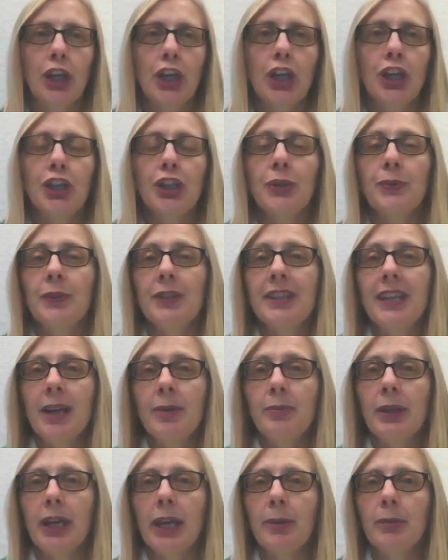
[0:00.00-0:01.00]
You would then
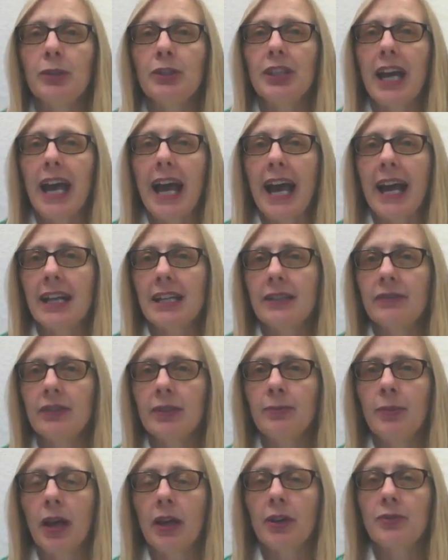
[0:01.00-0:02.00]
be able to actively
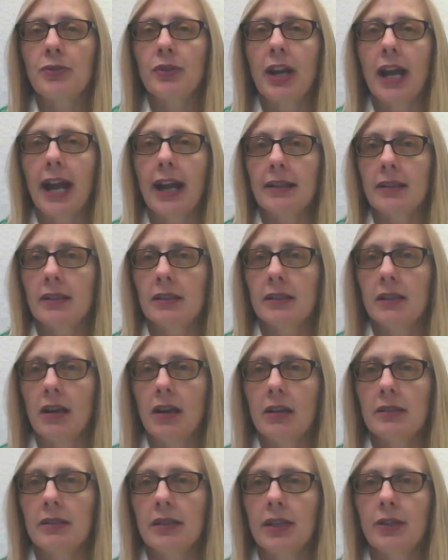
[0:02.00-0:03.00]
monitor access
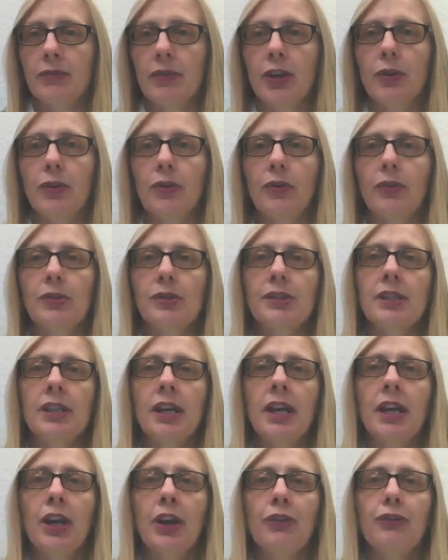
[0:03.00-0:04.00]
logs and records
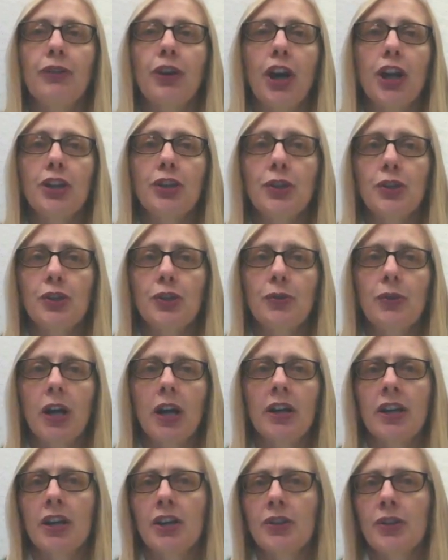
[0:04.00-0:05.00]
for unusual
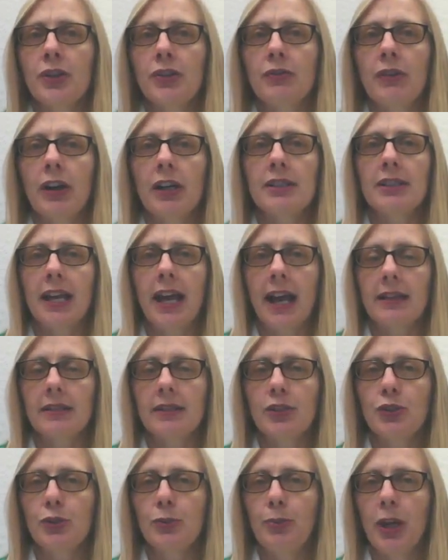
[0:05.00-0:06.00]
or unauthorized
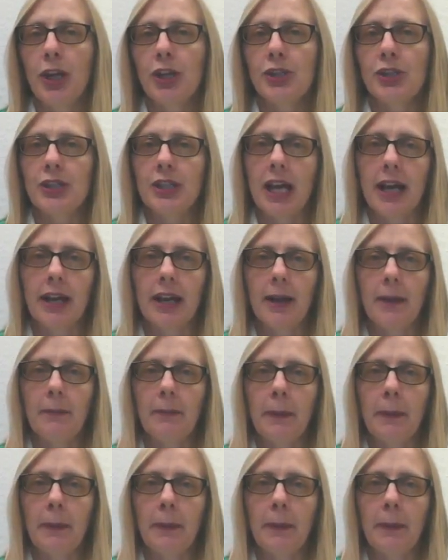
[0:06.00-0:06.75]
access to patient data.